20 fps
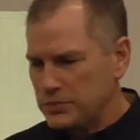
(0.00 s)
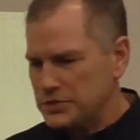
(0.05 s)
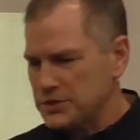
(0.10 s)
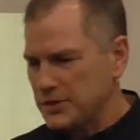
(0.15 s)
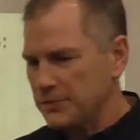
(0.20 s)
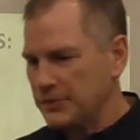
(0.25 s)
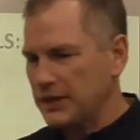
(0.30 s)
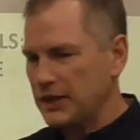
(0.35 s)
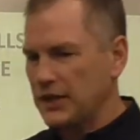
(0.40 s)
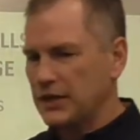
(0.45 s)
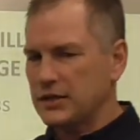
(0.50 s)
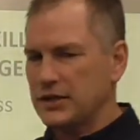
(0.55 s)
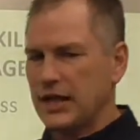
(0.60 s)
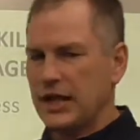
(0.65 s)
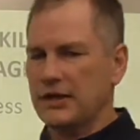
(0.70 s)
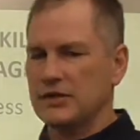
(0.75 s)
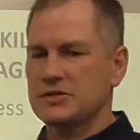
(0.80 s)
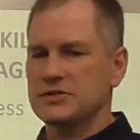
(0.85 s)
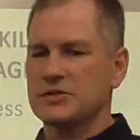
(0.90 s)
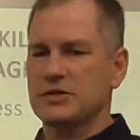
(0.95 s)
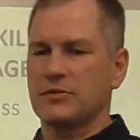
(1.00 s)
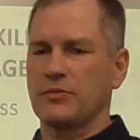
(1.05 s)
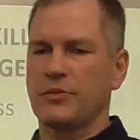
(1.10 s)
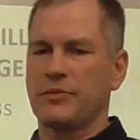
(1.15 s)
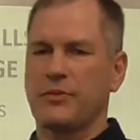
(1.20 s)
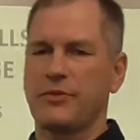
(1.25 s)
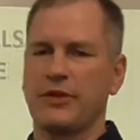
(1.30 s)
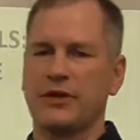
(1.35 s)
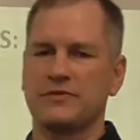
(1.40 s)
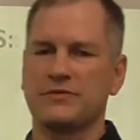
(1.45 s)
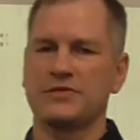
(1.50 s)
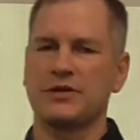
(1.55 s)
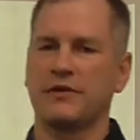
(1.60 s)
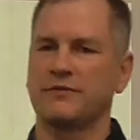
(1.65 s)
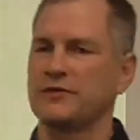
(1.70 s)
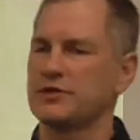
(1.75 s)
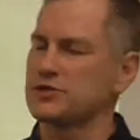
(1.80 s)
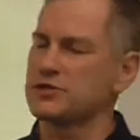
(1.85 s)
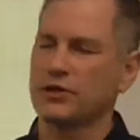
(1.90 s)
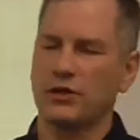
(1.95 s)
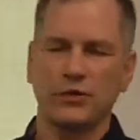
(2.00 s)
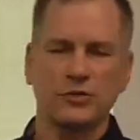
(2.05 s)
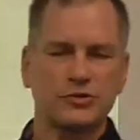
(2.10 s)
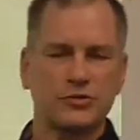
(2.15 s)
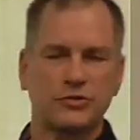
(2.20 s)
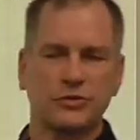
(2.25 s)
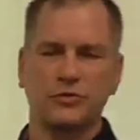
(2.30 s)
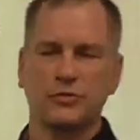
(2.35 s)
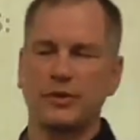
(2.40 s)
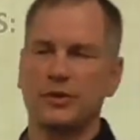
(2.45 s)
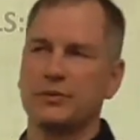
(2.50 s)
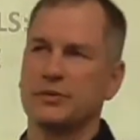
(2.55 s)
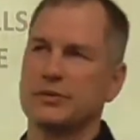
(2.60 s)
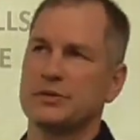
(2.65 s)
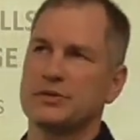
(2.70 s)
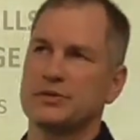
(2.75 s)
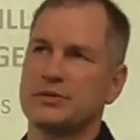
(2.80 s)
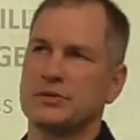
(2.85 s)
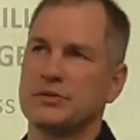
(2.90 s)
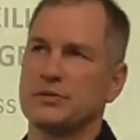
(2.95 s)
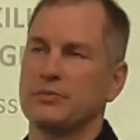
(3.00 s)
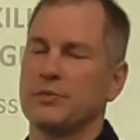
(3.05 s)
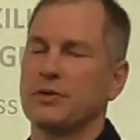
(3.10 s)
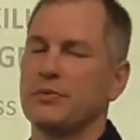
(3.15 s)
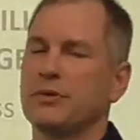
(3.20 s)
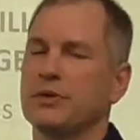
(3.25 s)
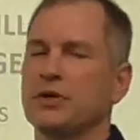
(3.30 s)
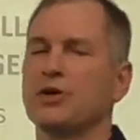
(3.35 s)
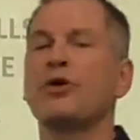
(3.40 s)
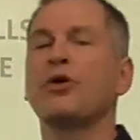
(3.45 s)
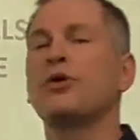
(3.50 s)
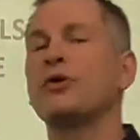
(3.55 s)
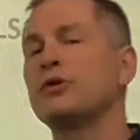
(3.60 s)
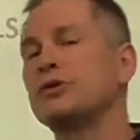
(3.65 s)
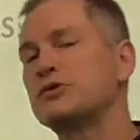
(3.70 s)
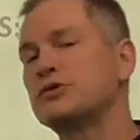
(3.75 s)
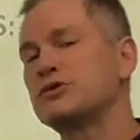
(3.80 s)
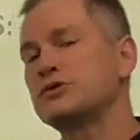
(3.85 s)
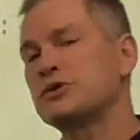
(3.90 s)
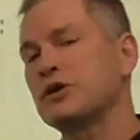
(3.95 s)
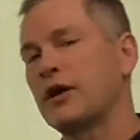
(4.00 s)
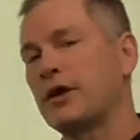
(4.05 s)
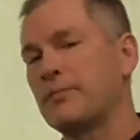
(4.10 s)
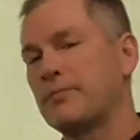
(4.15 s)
Typically in counseling, when we think of self-disclosure, we would encourage